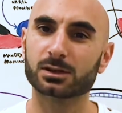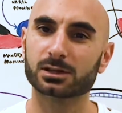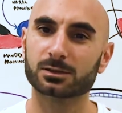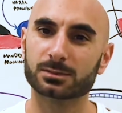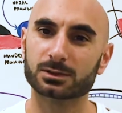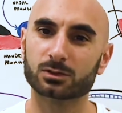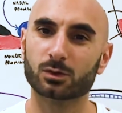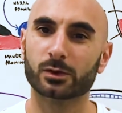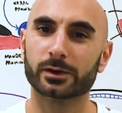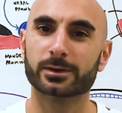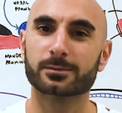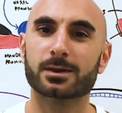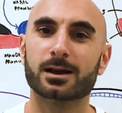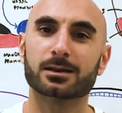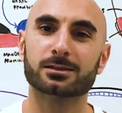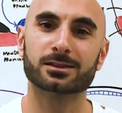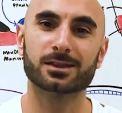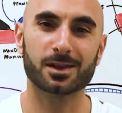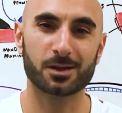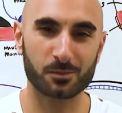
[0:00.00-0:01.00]
we're going to be talking
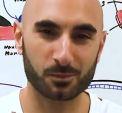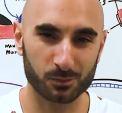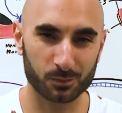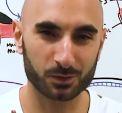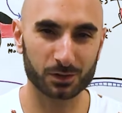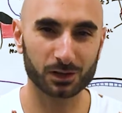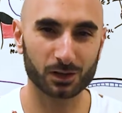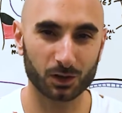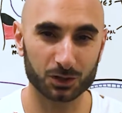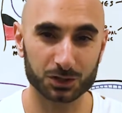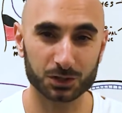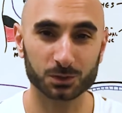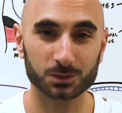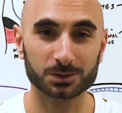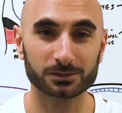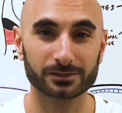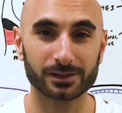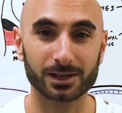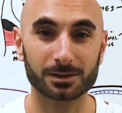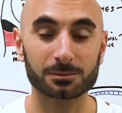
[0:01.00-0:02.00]
about the
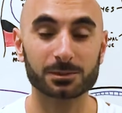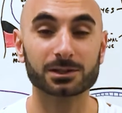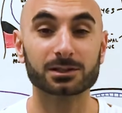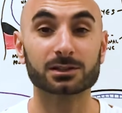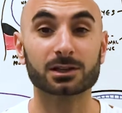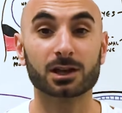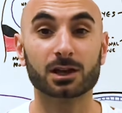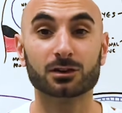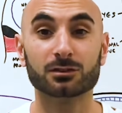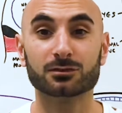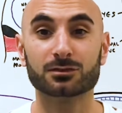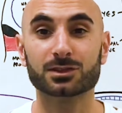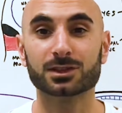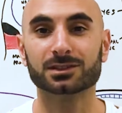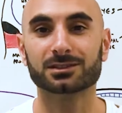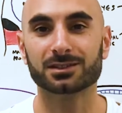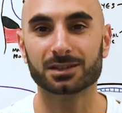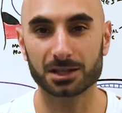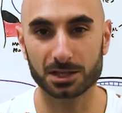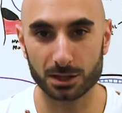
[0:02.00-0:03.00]
embryological development of
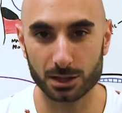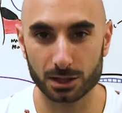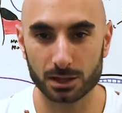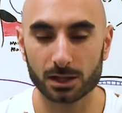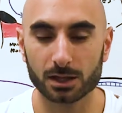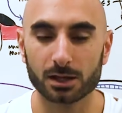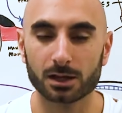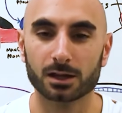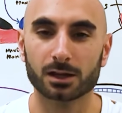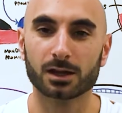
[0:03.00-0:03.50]
the teeth.